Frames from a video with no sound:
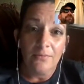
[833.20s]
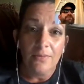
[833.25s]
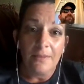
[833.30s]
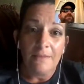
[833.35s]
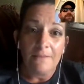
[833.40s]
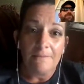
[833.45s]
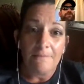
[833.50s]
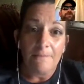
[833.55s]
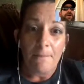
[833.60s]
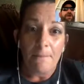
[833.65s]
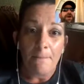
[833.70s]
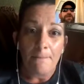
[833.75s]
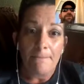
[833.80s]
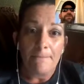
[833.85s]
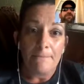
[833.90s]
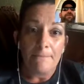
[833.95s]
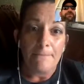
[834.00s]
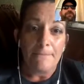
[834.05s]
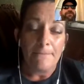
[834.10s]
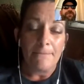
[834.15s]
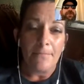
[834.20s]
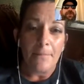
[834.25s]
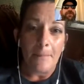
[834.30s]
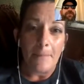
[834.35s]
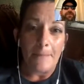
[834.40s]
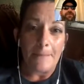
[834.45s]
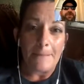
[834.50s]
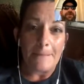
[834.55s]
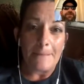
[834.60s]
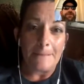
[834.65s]
We've got to go
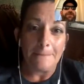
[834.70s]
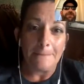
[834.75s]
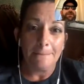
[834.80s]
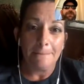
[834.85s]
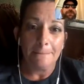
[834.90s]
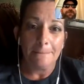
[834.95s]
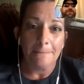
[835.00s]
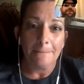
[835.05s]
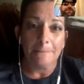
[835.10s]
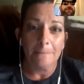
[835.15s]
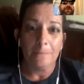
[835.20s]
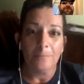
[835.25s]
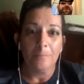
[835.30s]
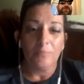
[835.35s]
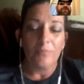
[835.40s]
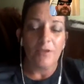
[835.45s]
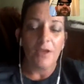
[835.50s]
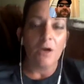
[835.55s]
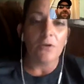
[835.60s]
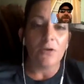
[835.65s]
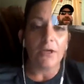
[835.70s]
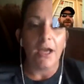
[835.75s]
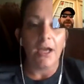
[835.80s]
further into the story for that.